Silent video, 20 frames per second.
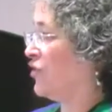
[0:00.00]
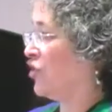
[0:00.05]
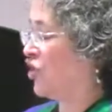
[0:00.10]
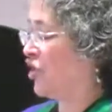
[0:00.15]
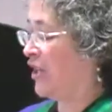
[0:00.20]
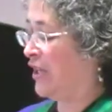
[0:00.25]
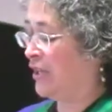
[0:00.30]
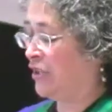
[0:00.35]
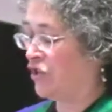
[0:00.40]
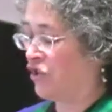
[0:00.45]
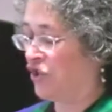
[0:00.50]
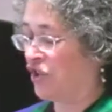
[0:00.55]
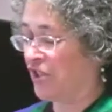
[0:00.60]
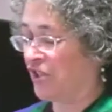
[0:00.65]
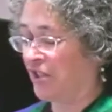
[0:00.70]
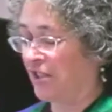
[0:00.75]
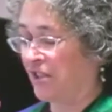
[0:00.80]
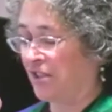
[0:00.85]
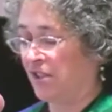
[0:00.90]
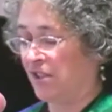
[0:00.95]
have
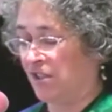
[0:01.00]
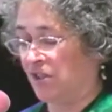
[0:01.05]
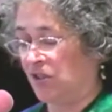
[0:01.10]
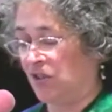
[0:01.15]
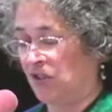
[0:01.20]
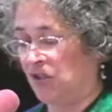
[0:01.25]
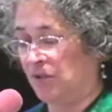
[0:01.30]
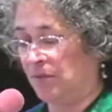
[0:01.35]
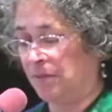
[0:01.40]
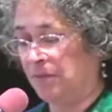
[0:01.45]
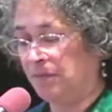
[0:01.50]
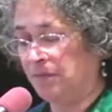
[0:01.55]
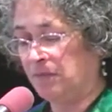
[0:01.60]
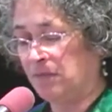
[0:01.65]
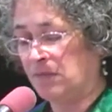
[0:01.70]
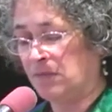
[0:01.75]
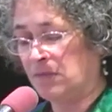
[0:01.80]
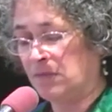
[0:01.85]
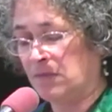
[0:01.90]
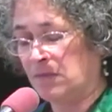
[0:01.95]
changed the system,
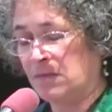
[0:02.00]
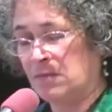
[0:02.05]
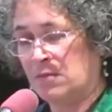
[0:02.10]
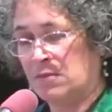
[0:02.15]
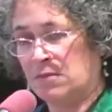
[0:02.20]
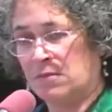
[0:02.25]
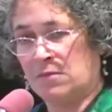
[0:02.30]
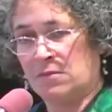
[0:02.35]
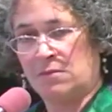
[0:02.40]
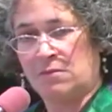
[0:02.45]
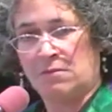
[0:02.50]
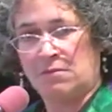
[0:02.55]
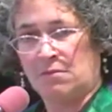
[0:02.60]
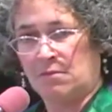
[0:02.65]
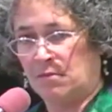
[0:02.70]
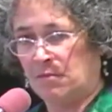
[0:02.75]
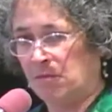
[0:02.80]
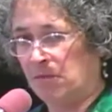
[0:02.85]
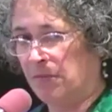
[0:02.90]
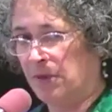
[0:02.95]

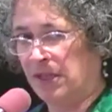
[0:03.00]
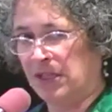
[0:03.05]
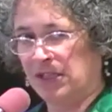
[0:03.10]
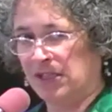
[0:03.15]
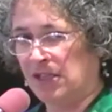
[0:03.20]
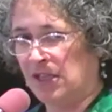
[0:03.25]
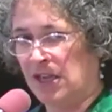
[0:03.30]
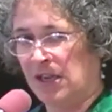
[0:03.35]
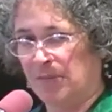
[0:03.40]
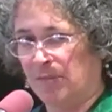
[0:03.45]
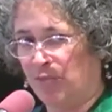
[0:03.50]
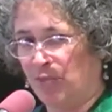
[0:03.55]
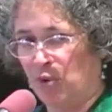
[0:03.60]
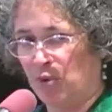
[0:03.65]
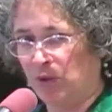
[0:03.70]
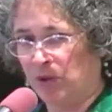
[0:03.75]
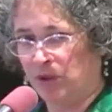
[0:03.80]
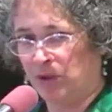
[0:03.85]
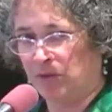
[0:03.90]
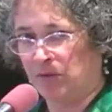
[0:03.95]
but it's not
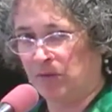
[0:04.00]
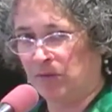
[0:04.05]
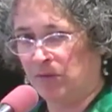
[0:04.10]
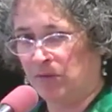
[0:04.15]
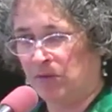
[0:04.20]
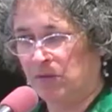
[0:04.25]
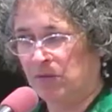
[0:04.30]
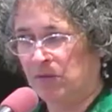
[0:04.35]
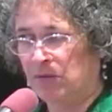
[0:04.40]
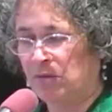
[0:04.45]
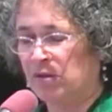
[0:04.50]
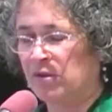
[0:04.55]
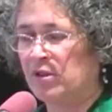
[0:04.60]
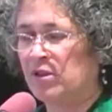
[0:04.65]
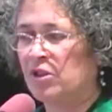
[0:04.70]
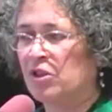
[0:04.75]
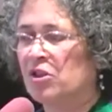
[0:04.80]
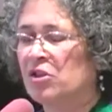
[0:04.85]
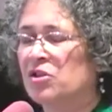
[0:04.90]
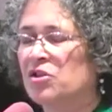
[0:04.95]
broken,
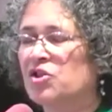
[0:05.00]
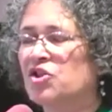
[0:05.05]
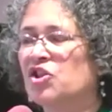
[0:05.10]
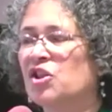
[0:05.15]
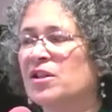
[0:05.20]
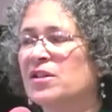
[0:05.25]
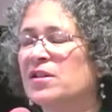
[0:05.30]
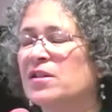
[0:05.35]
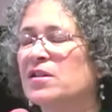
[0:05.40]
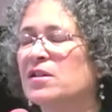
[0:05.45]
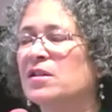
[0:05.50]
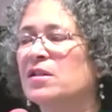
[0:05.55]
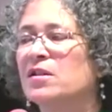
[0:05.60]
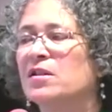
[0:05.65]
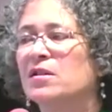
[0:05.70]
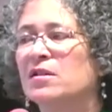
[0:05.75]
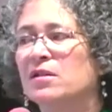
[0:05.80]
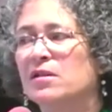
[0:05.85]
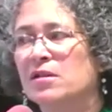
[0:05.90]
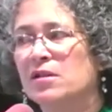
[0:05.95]
just
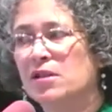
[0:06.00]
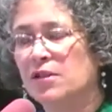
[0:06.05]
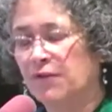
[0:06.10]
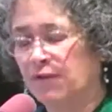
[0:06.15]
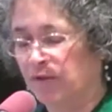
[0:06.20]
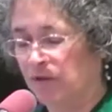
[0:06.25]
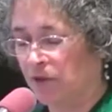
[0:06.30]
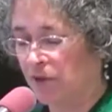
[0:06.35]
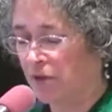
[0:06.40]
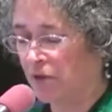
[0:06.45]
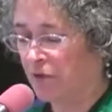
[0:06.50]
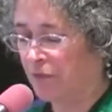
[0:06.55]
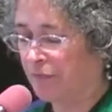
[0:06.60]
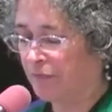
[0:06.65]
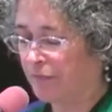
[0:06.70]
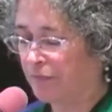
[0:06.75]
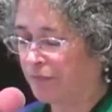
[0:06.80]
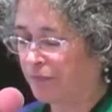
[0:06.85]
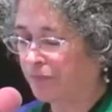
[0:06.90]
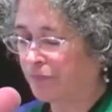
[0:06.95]
different.
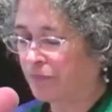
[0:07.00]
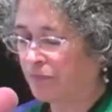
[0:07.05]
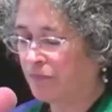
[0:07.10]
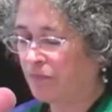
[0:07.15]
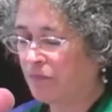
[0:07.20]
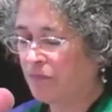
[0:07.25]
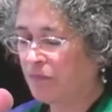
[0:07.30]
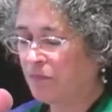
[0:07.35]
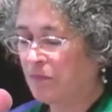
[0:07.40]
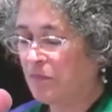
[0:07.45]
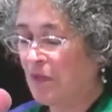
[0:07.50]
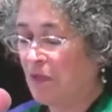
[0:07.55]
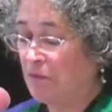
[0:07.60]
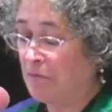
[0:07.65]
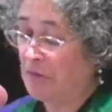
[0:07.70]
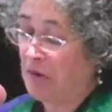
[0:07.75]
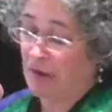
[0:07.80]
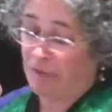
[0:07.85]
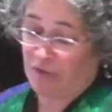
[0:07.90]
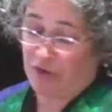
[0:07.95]

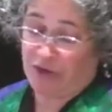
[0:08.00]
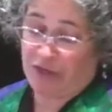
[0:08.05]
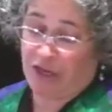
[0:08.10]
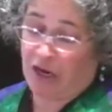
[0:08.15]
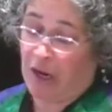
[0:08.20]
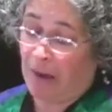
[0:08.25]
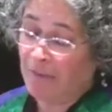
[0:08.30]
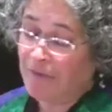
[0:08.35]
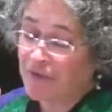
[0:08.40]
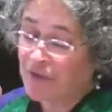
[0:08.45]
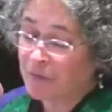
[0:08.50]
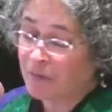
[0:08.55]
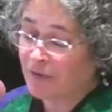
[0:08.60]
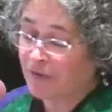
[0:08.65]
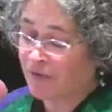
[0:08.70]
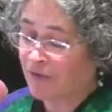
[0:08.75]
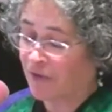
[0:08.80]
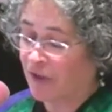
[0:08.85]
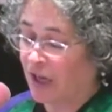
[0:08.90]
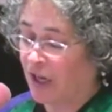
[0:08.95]
Not very
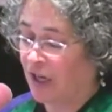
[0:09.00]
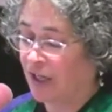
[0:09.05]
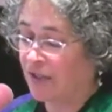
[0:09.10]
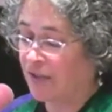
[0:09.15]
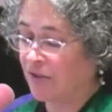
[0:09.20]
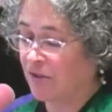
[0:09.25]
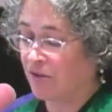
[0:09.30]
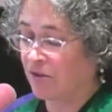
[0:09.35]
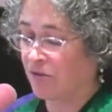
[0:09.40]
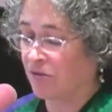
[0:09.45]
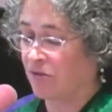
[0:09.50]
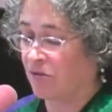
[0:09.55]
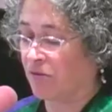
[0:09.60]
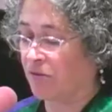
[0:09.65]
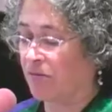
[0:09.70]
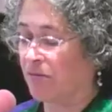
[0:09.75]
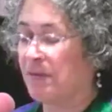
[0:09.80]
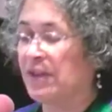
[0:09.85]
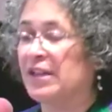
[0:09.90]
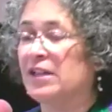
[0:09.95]
comfortable for us
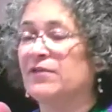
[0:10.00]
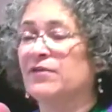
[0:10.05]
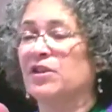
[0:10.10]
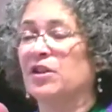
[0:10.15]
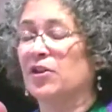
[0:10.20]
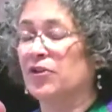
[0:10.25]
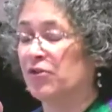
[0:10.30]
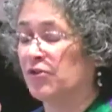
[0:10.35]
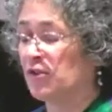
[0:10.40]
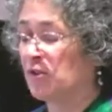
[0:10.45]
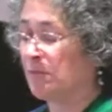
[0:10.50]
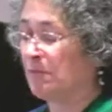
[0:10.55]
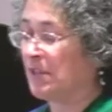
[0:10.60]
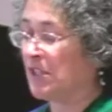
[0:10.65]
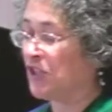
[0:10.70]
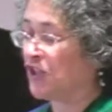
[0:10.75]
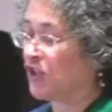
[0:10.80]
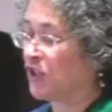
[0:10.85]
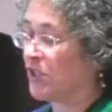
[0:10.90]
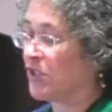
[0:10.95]
or many of the other
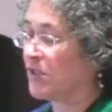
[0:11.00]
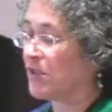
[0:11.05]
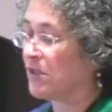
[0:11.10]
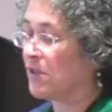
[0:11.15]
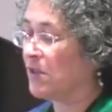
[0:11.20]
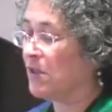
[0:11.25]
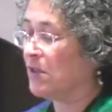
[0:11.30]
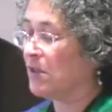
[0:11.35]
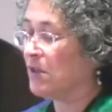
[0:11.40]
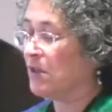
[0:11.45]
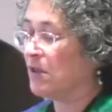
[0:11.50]
species,